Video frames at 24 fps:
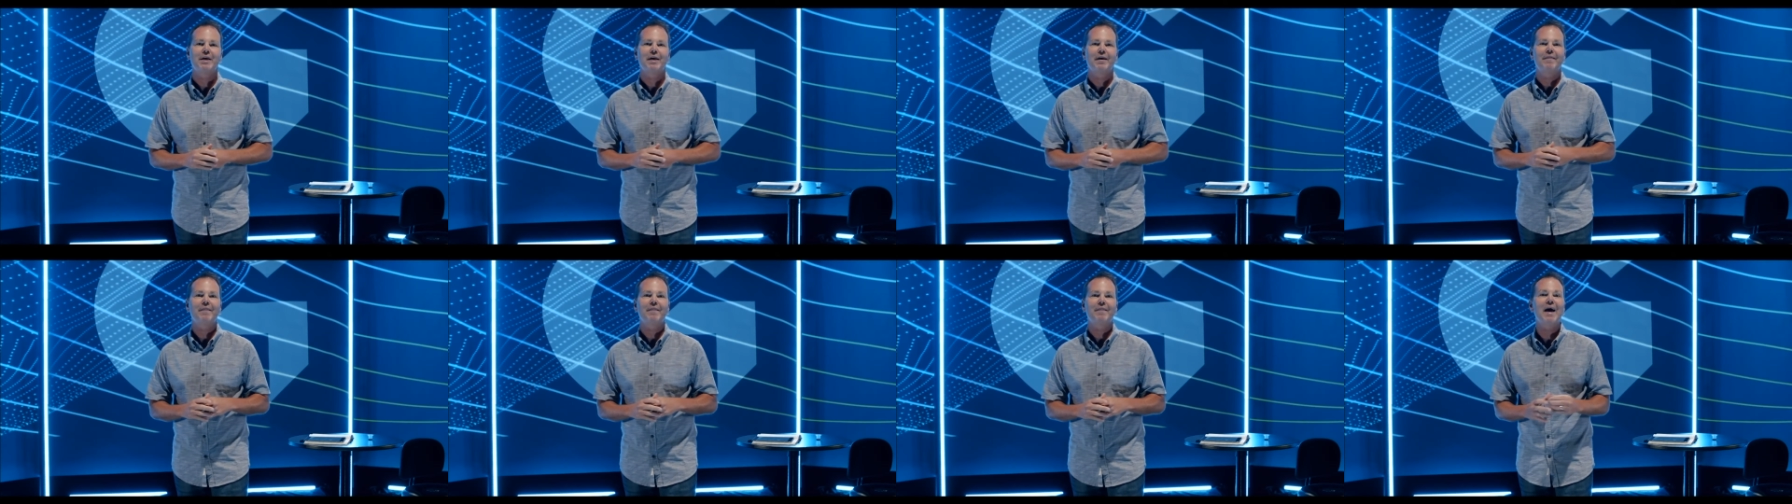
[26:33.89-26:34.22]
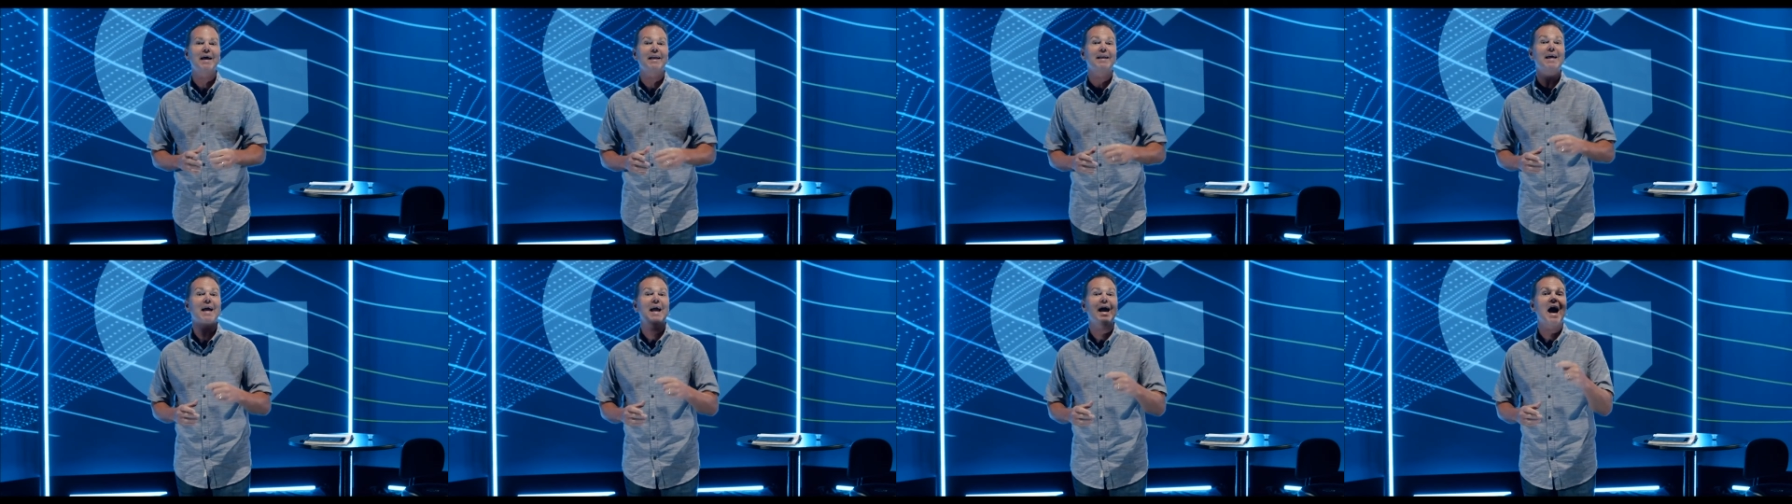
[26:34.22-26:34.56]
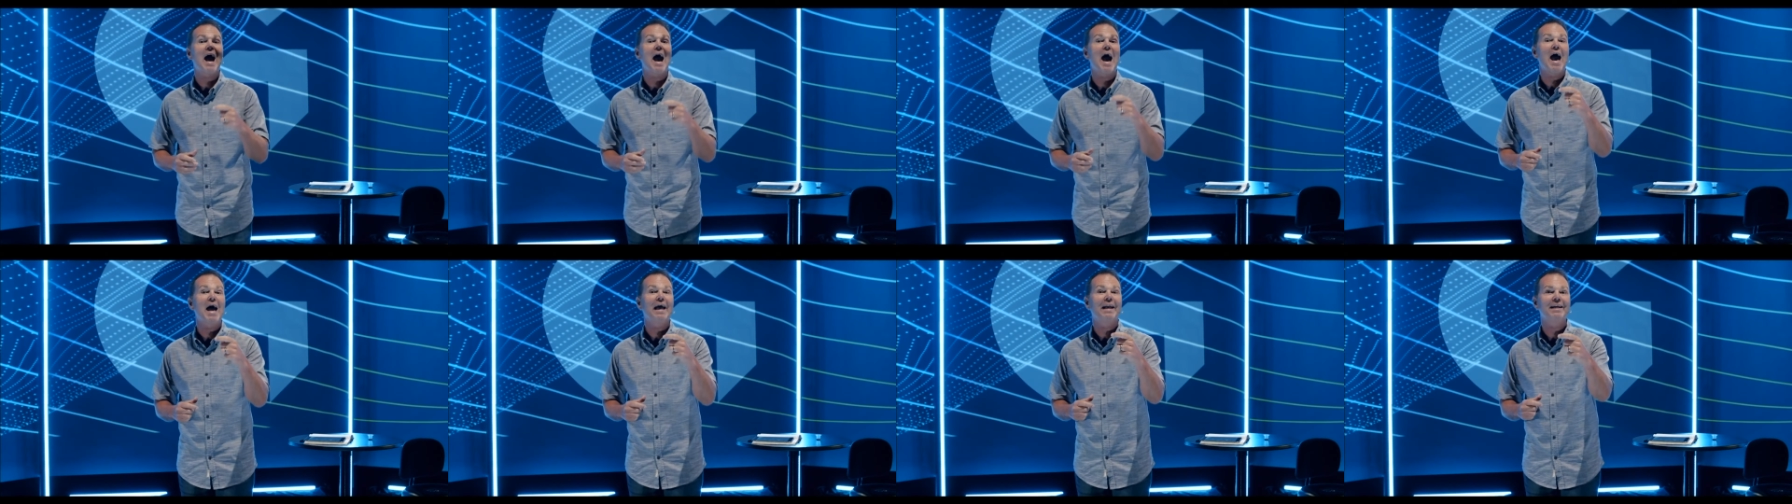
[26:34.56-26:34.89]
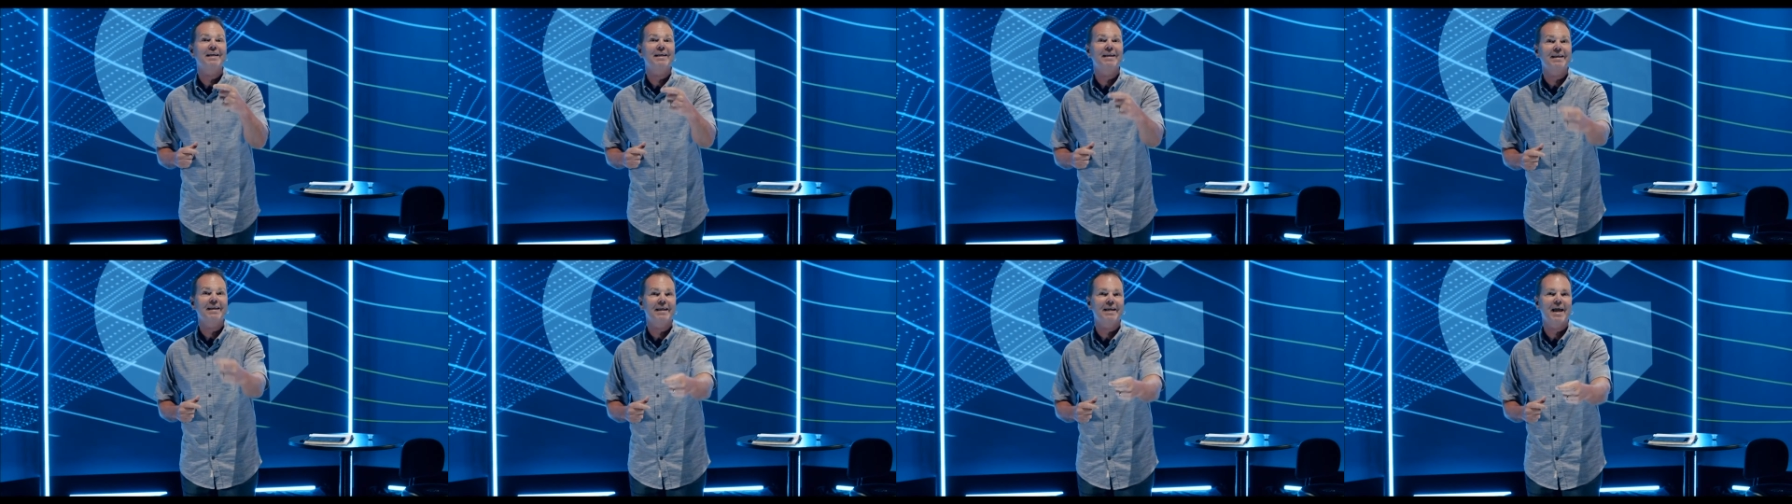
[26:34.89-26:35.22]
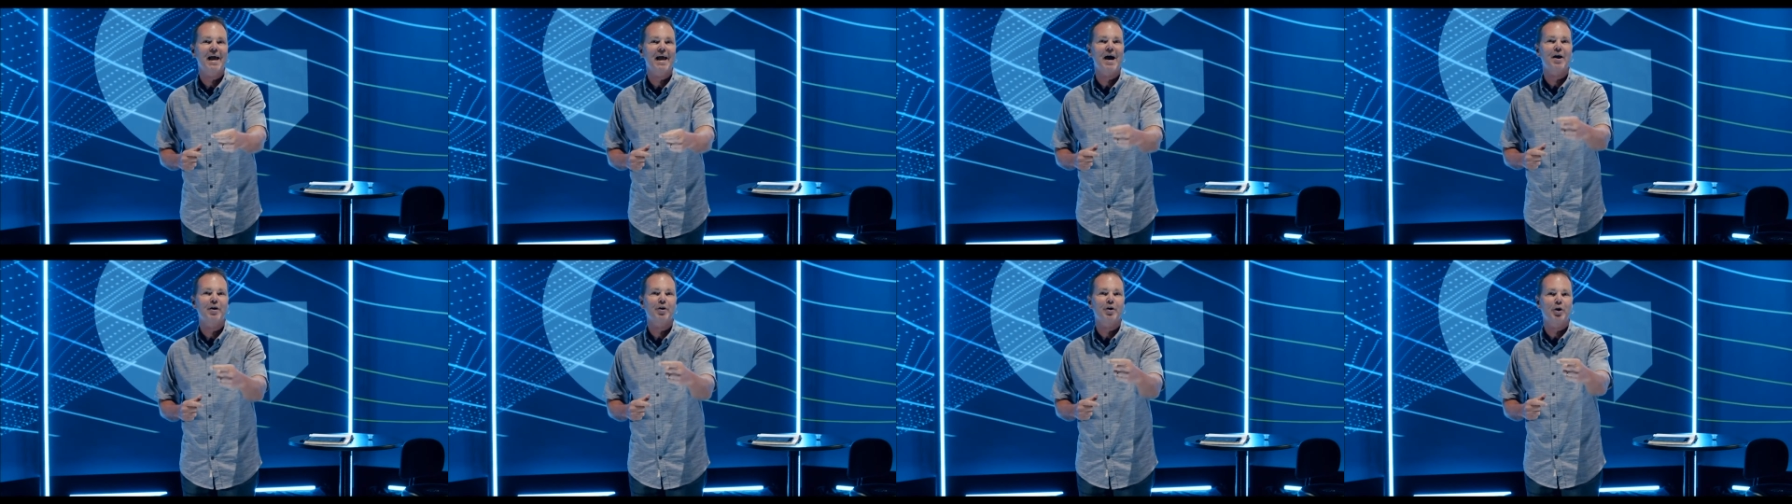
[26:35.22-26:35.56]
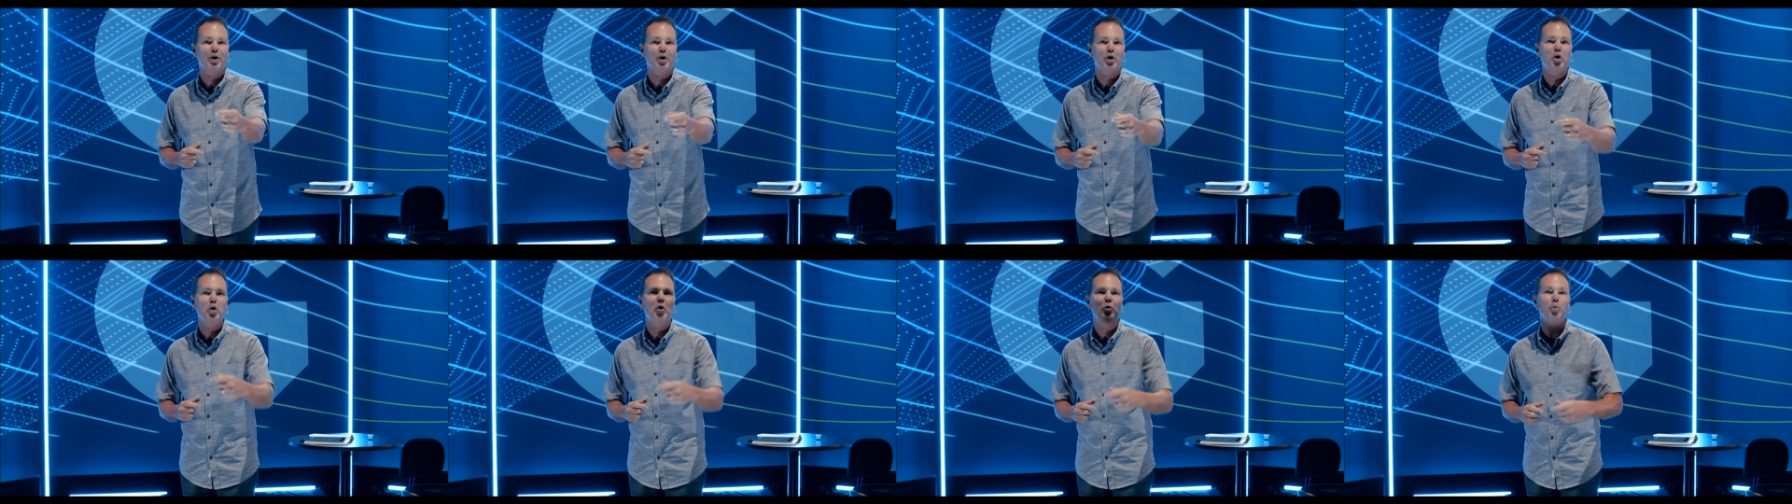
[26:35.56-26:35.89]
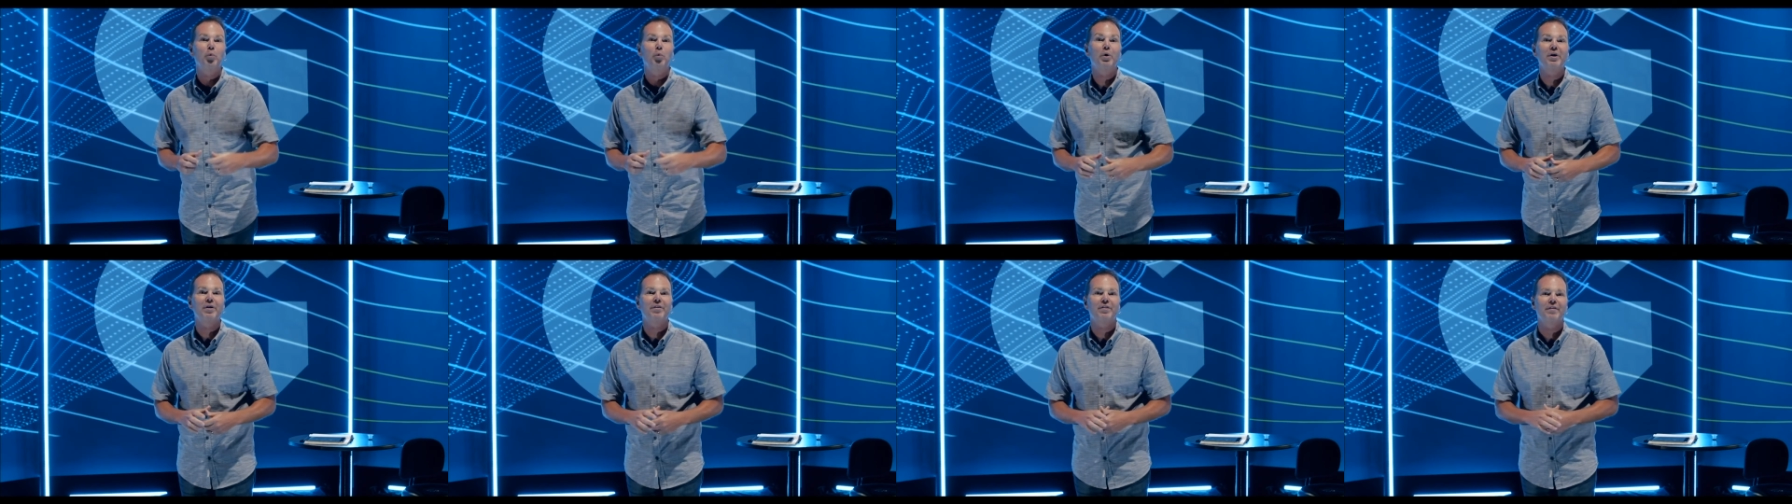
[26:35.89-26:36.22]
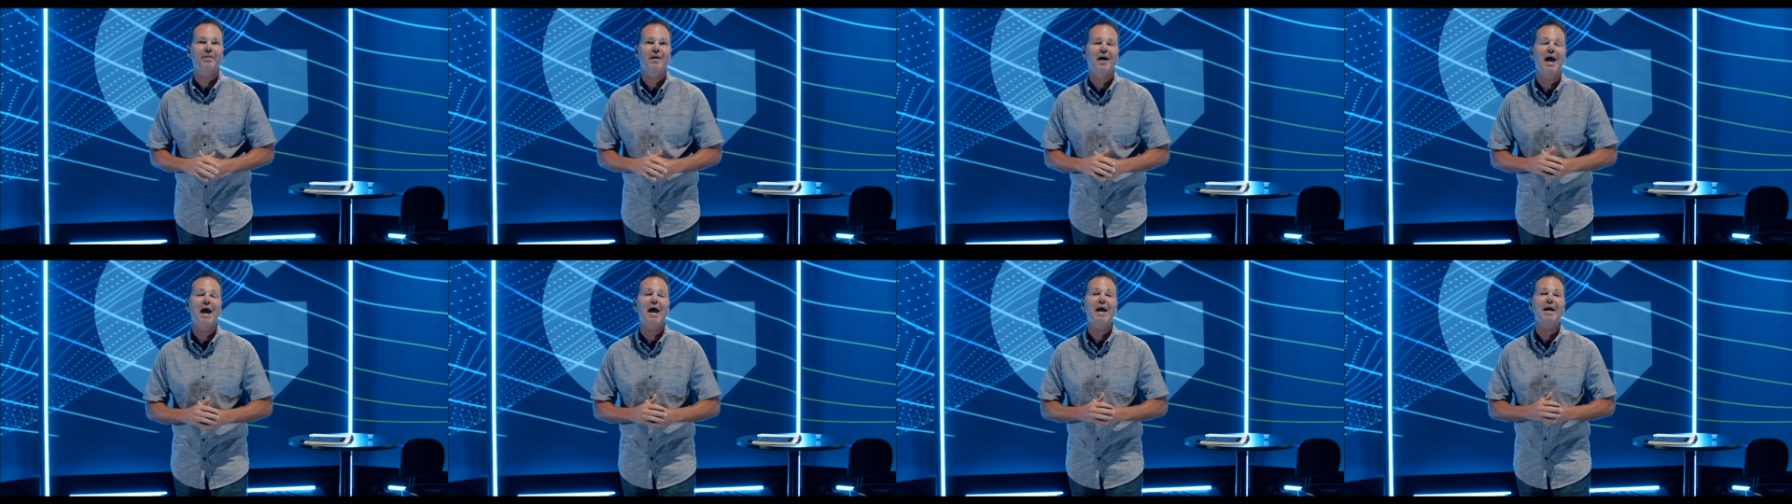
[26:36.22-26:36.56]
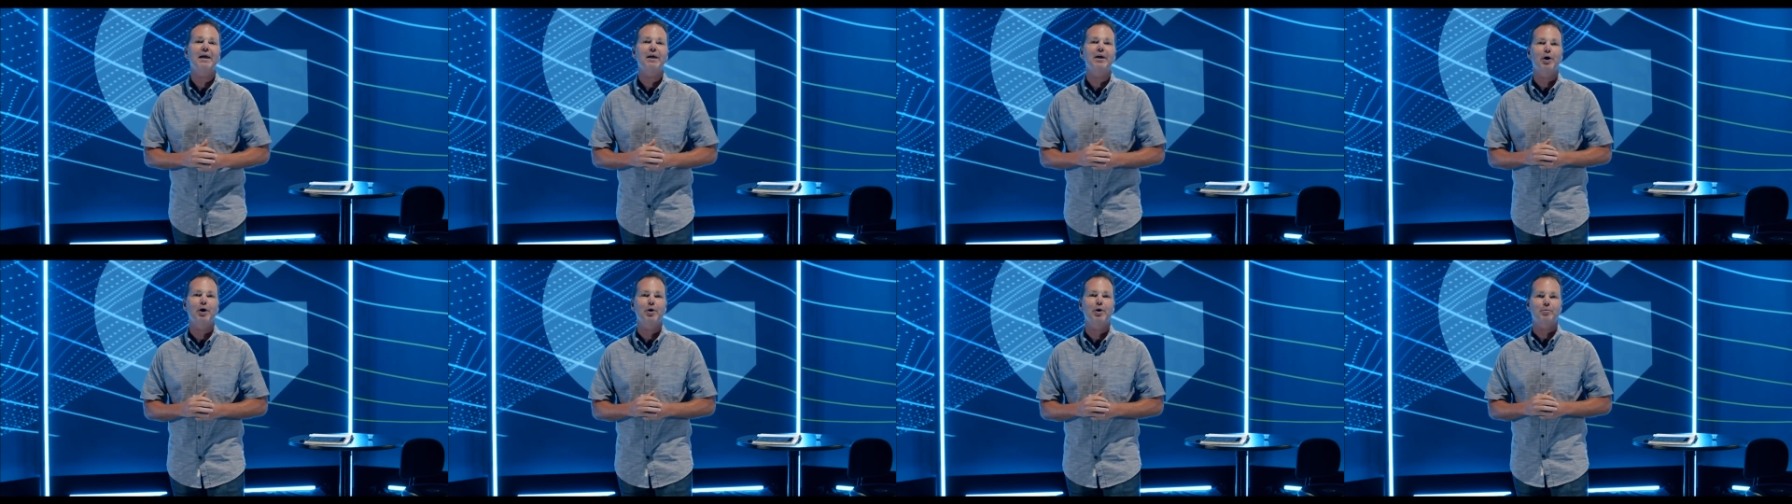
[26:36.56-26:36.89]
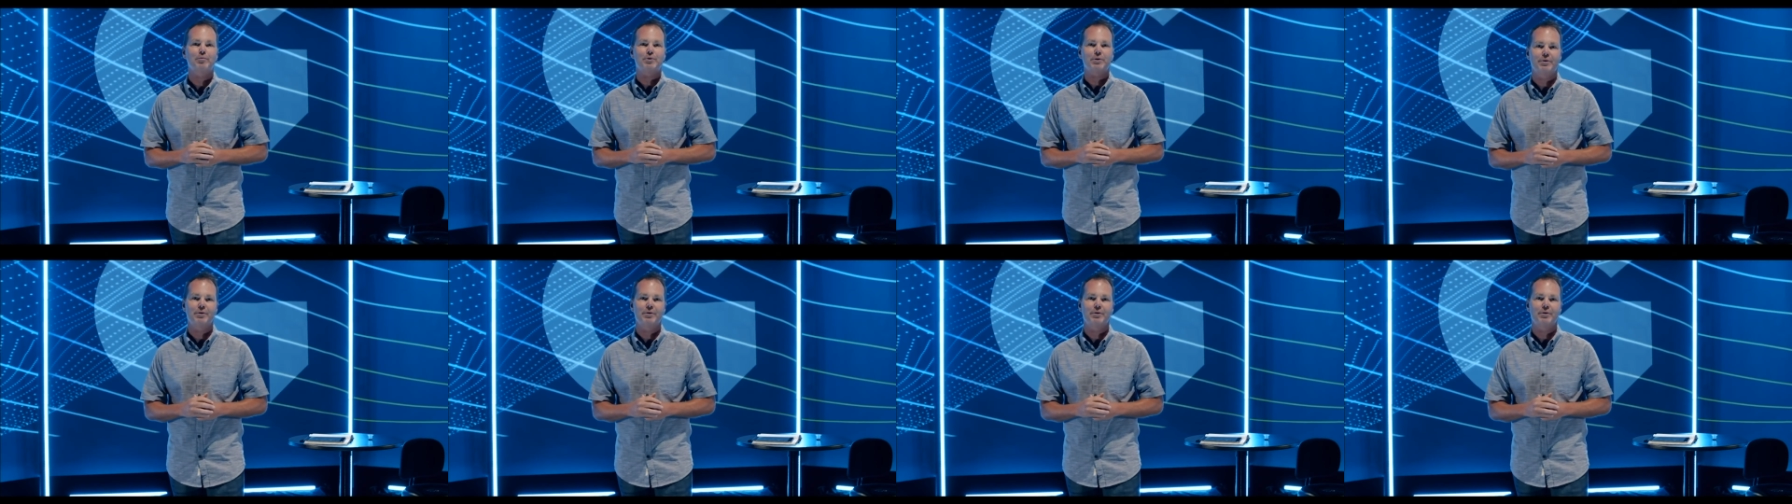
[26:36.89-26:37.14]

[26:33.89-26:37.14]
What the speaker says: That day I had an encounter with a goat.